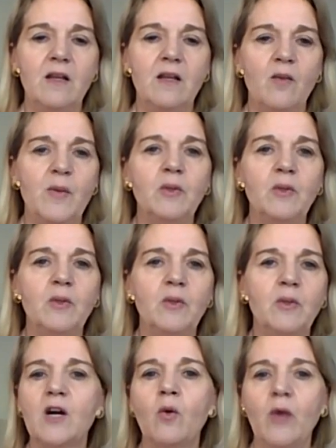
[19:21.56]
people to
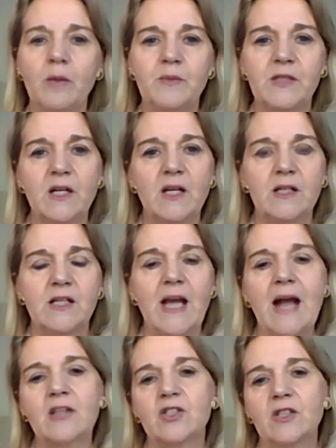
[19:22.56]
be equipped to
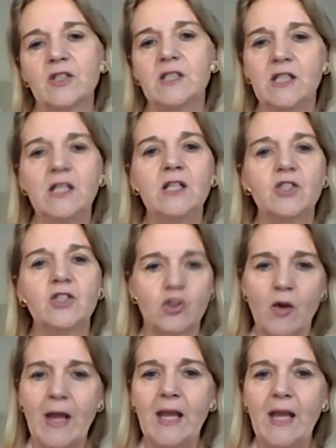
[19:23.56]
actually teach,
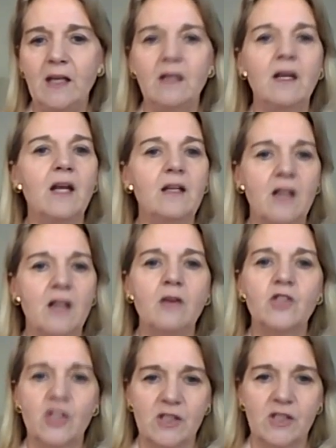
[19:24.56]
train, and
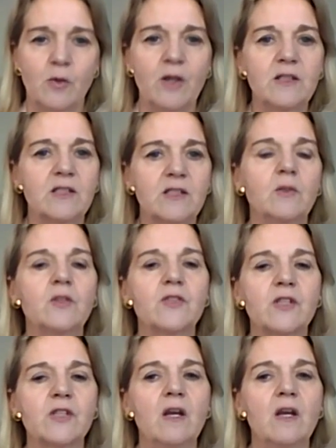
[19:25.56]
coach his
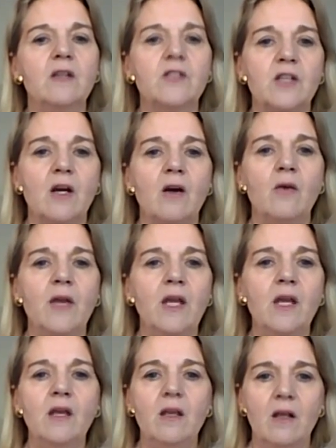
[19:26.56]
principles. So
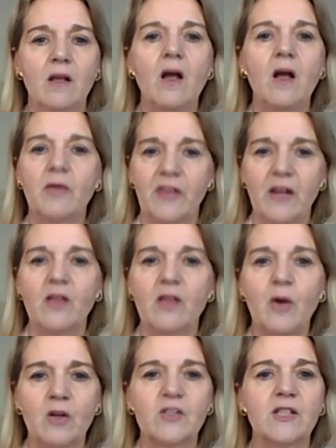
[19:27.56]
he, along with another
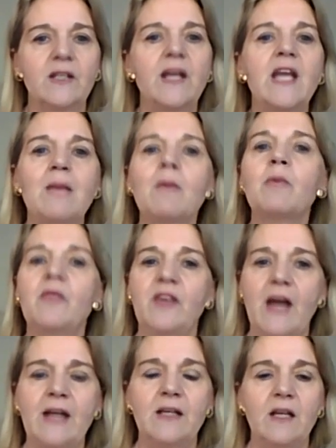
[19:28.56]
person, they came up with
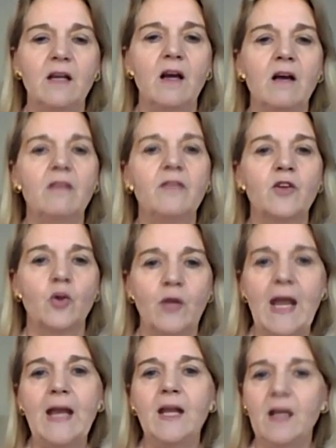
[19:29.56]
the idea of
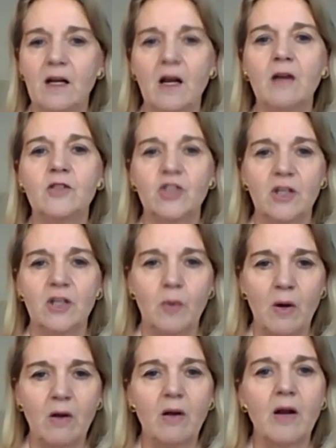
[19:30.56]
creating a coaching
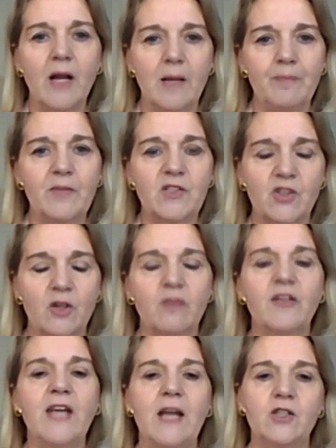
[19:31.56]
program, a
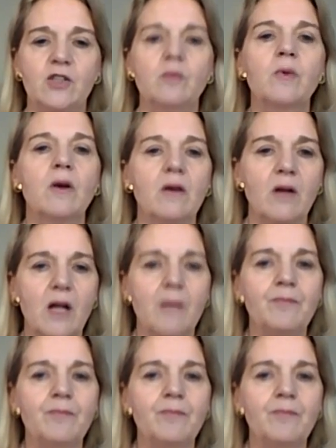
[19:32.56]
certification program.